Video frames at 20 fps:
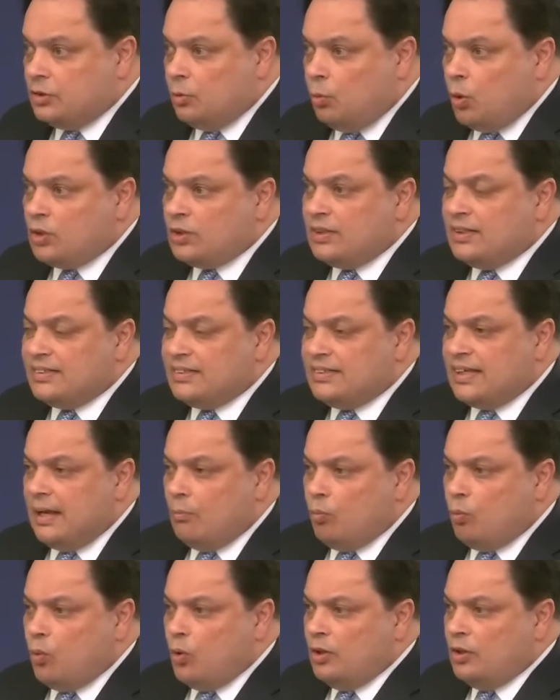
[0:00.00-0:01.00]
To what
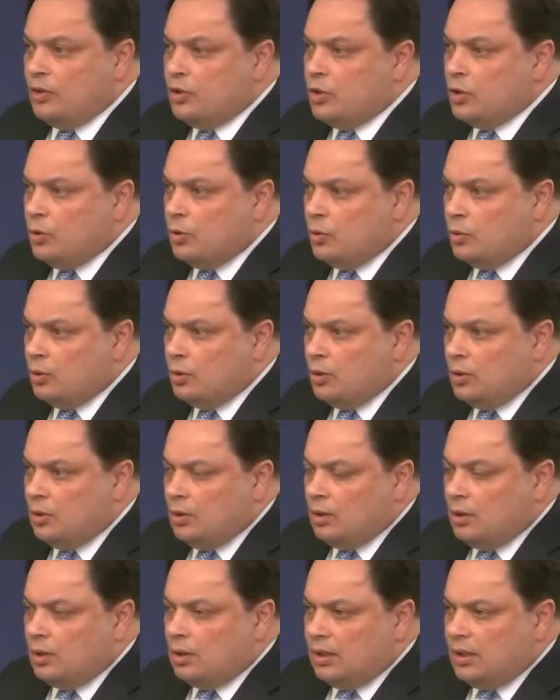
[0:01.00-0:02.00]
extent were you
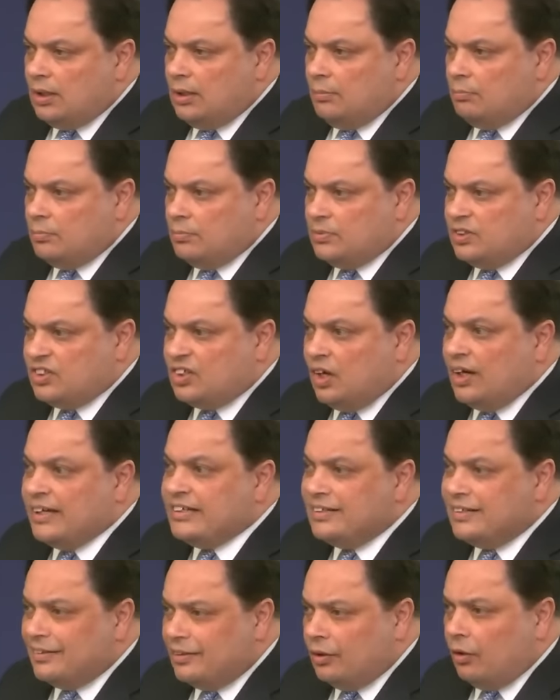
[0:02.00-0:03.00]

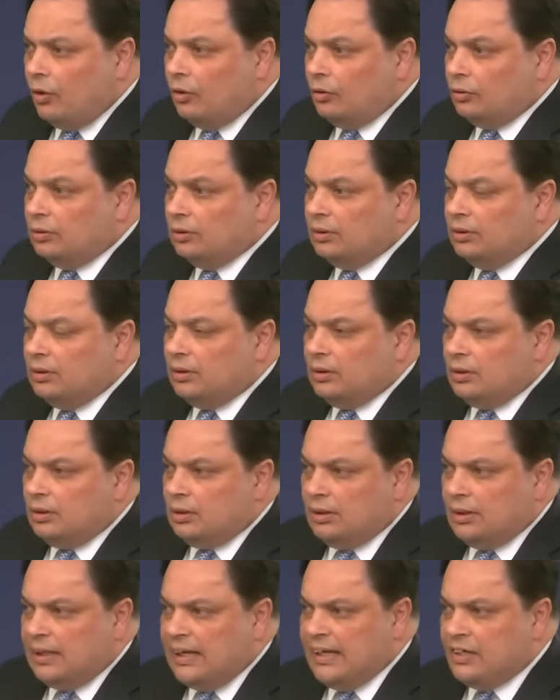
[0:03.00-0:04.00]
cited on
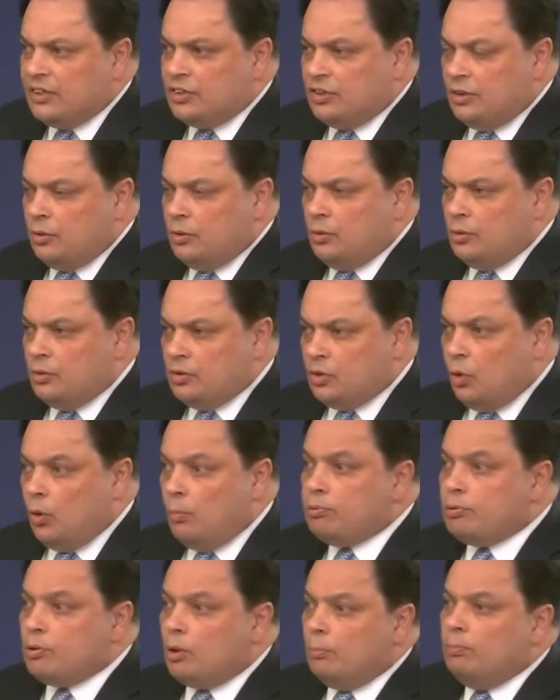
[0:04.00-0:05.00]
issues or
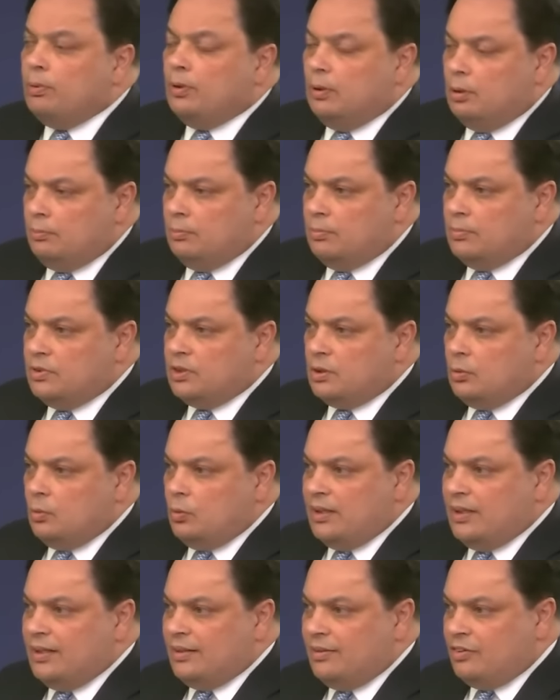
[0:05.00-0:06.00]
problems
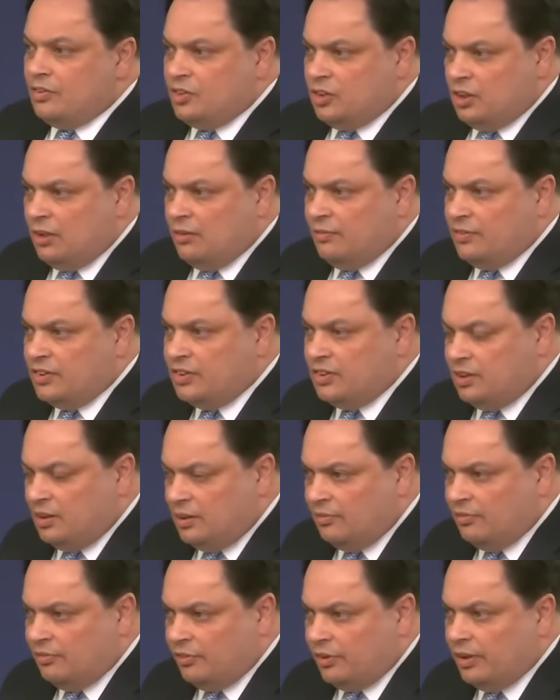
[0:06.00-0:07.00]
with service
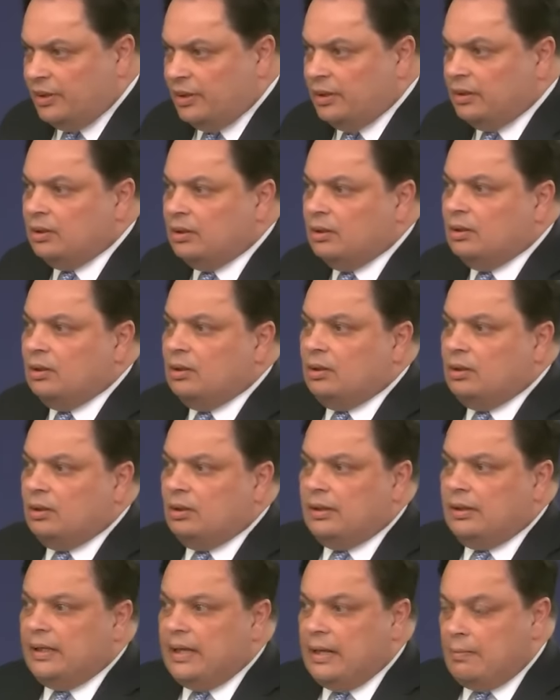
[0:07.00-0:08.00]
delivery
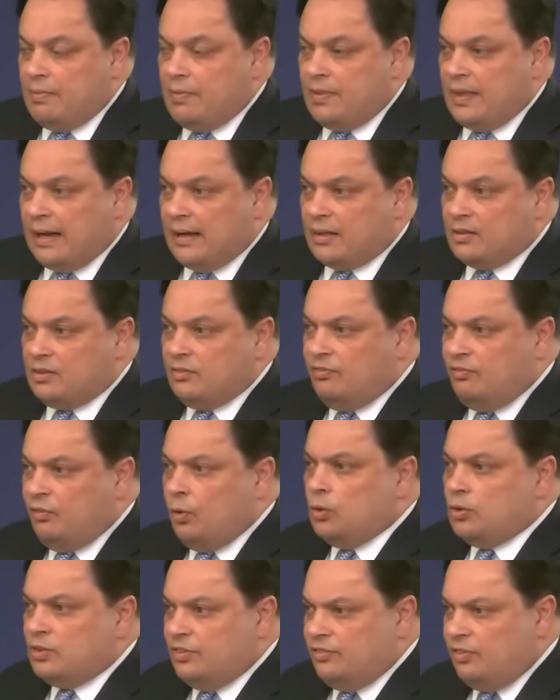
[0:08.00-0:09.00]
in that
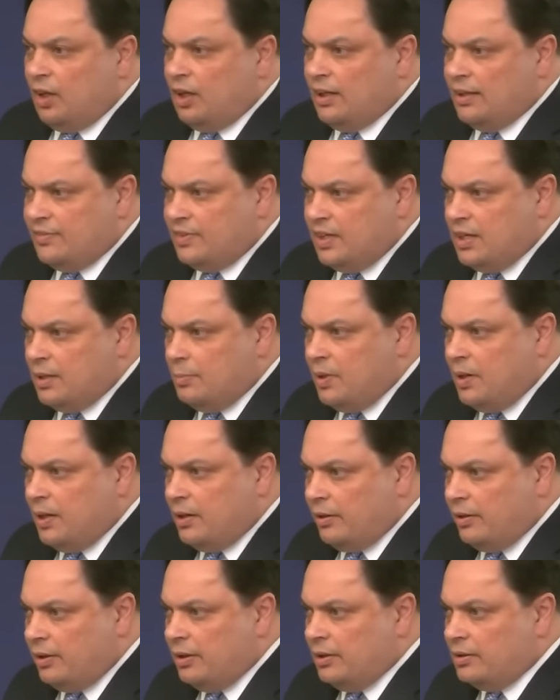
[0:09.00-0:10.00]
4 to 5 year
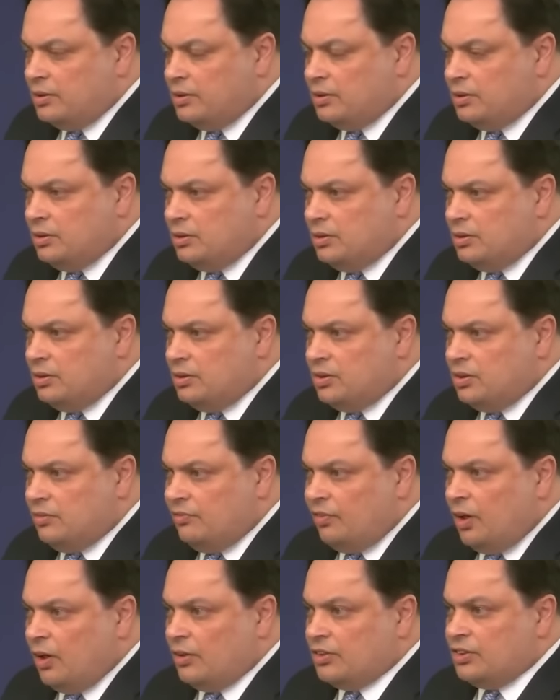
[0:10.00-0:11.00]
period, so
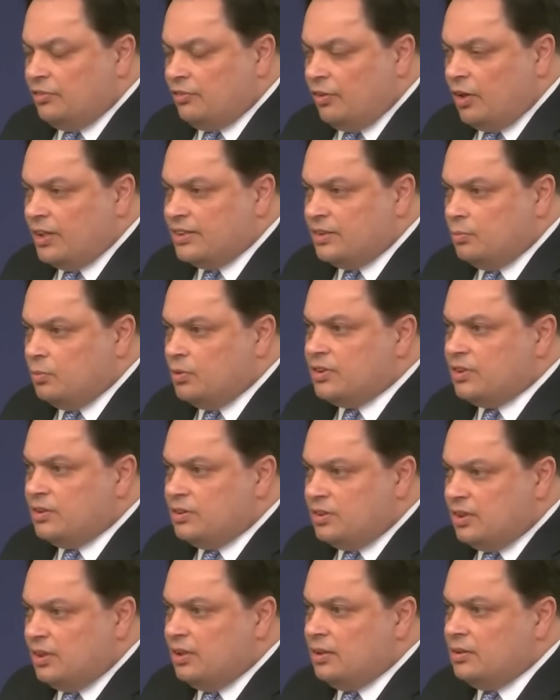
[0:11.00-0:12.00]
far as Horizon was
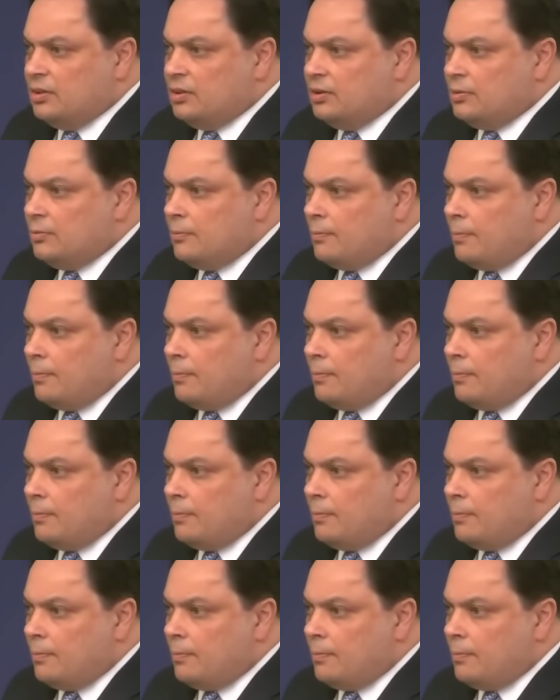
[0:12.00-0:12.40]
concerned?